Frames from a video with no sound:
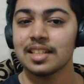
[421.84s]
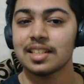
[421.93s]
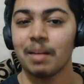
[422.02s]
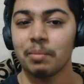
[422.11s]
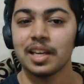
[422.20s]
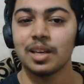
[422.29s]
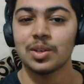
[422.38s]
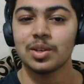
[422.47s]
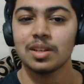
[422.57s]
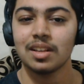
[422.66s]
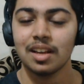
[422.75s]
in this
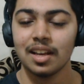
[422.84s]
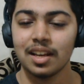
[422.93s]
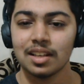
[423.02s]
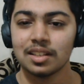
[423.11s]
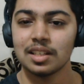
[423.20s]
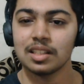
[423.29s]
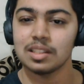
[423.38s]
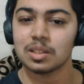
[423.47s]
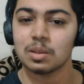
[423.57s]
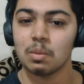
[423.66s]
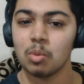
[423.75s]
application
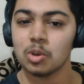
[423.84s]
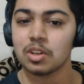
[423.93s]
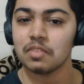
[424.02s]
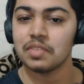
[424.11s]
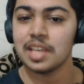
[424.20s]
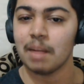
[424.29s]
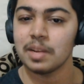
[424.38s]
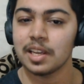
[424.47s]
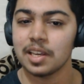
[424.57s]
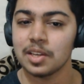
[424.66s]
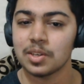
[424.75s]
since most of the
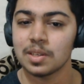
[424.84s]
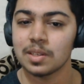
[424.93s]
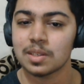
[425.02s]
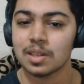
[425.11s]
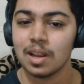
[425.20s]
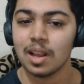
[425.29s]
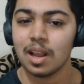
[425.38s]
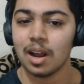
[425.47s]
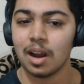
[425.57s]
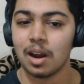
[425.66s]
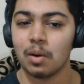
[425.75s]
applications
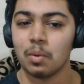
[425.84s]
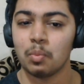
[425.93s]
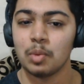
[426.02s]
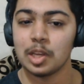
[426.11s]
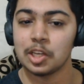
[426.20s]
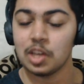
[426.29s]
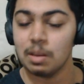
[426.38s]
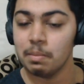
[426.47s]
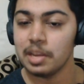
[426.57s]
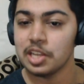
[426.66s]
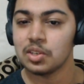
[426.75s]
uh,
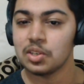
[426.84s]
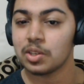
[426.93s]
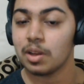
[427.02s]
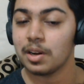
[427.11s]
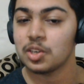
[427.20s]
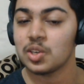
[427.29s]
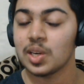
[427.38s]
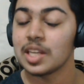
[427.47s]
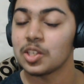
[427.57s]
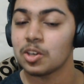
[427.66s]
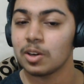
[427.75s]
which image
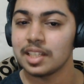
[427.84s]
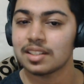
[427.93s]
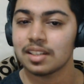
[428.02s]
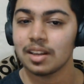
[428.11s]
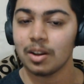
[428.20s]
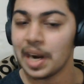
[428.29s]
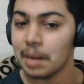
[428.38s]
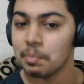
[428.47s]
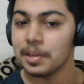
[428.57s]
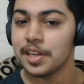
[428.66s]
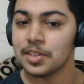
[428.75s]
restoration enjoys
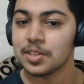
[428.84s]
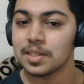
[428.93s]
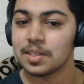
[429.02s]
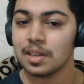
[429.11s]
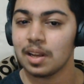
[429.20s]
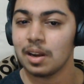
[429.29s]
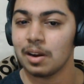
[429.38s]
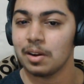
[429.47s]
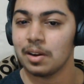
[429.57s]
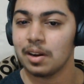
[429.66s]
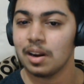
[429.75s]
or applications
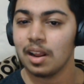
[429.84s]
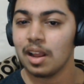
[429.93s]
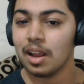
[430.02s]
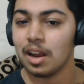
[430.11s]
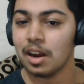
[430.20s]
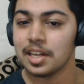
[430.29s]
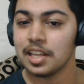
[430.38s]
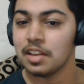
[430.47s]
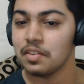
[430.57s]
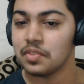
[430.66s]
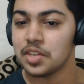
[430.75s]
are
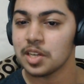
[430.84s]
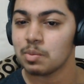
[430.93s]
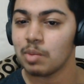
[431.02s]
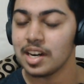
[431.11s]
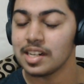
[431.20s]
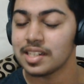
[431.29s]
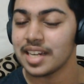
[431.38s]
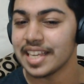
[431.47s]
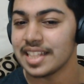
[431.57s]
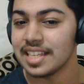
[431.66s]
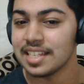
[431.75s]
TFJS
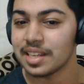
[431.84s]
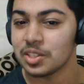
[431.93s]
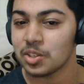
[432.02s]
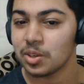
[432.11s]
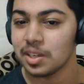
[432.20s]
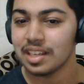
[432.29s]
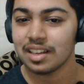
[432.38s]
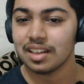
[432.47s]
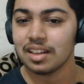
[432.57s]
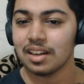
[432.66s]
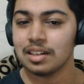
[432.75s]
models like these enjoy
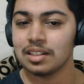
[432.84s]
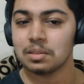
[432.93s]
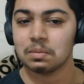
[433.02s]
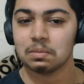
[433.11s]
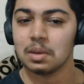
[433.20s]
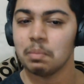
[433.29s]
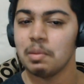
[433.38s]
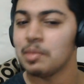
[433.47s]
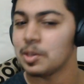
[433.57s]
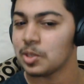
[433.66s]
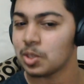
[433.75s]
are
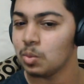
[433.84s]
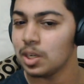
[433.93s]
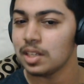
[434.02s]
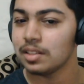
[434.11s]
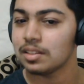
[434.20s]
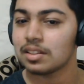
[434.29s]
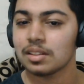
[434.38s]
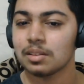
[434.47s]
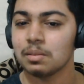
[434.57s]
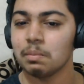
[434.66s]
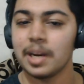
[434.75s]
maybe
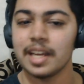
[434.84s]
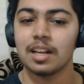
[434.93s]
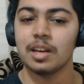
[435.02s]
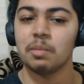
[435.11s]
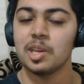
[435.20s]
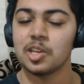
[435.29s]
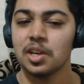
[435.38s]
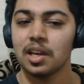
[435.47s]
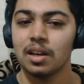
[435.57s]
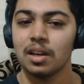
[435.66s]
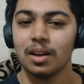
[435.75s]
surveillance, medical
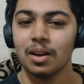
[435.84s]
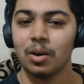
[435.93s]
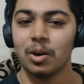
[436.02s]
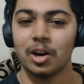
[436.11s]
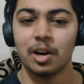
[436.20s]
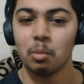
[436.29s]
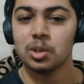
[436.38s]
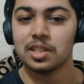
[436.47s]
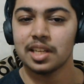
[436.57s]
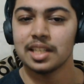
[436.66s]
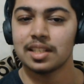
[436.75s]
imaging, or
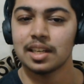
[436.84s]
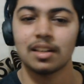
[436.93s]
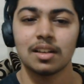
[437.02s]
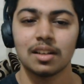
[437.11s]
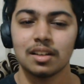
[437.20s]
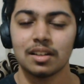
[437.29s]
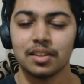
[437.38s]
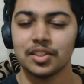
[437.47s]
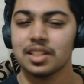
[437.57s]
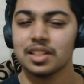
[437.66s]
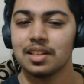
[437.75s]
remote sensing.
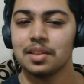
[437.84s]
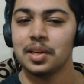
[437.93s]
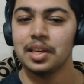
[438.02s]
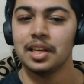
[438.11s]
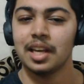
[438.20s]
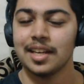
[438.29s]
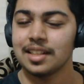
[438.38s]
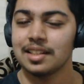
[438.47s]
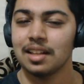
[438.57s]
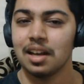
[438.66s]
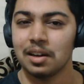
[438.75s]
Just the three I
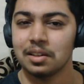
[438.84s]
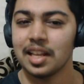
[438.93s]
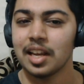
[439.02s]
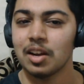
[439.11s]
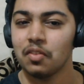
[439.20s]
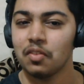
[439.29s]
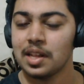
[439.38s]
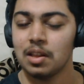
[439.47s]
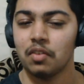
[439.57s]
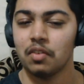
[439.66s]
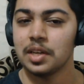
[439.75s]
can uh, think of
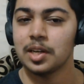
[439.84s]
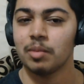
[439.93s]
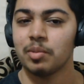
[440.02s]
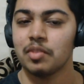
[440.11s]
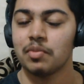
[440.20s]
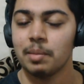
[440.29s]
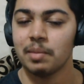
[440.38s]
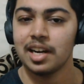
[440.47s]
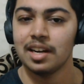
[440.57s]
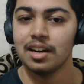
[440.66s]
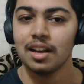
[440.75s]
at, off the top of my
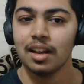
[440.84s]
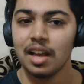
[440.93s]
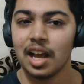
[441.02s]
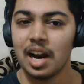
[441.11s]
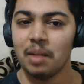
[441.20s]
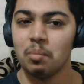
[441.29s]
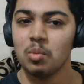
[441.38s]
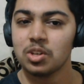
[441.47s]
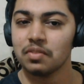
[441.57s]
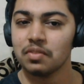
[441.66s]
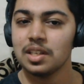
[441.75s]
mind. And yeah,
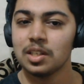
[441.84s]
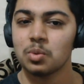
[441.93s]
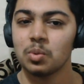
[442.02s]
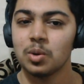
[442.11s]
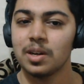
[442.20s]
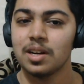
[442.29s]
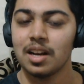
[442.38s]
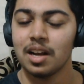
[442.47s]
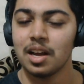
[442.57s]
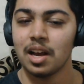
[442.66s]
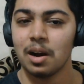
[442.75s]
most of sure. these would
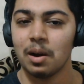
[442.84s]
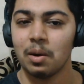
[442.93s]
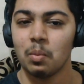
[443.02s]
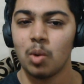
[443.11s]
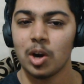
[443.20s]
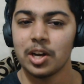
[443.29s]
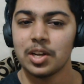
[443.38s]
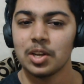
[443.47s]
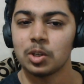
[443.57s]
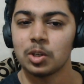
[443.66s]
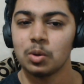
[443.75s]
uh,
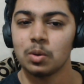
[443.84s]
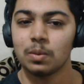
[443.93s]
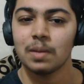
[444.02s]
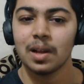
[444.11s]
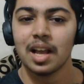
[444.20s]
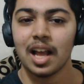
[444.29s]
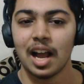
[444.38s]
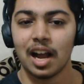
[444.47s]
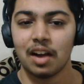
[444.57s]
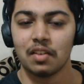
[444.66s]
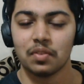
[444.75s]
want you to
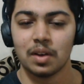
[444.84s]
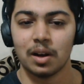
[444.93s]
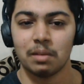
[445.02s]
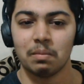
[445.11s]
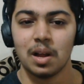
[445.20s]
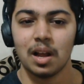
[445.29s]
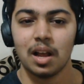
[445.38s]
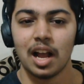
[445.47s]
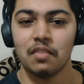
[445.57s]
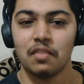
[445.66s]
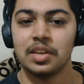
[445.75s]
have um,
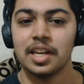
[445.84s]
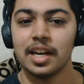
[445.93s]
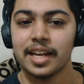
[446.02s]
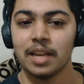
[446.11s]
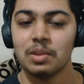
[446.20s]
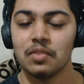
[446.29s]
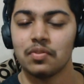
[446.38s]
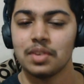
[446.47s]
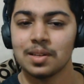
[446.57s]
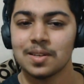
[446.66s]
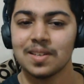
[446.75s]
have real time
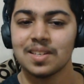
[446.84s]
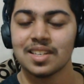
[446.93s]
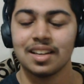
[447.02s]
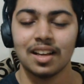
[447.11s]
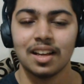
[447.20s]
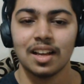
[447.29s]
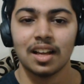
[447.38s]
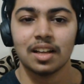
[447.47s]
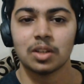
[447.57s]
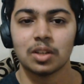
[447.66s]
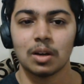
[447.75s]
inferences
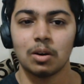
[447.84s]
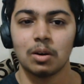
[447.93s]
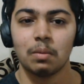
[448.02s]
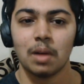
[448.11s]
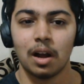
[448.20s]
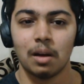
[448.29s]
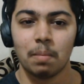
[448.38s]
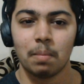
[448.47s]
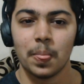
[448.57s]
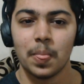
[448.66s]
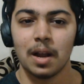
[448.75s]
so uh,